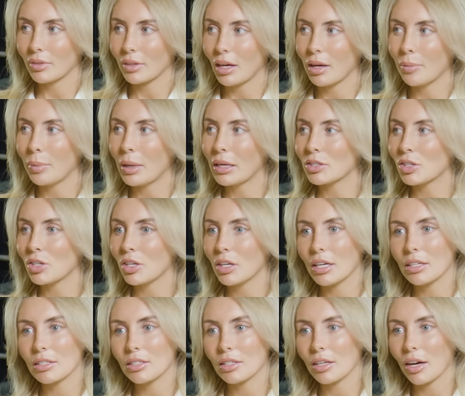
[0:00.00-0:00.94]
About 2
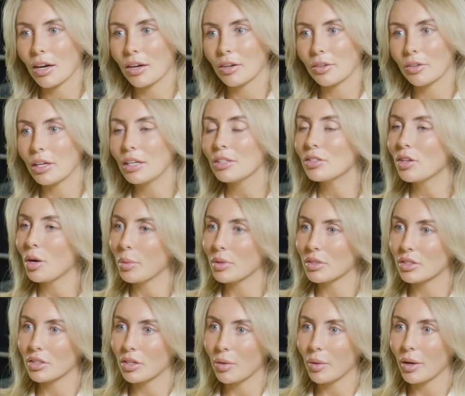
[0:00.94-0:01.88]
years ago, he told me
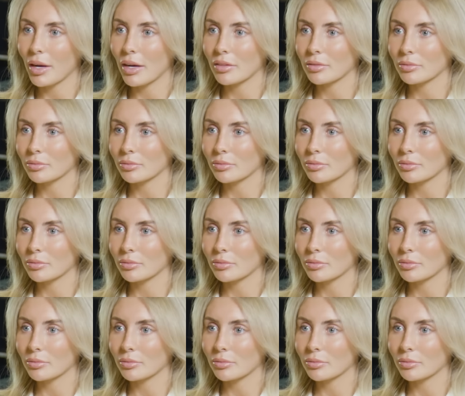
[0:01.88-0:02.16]
to do it.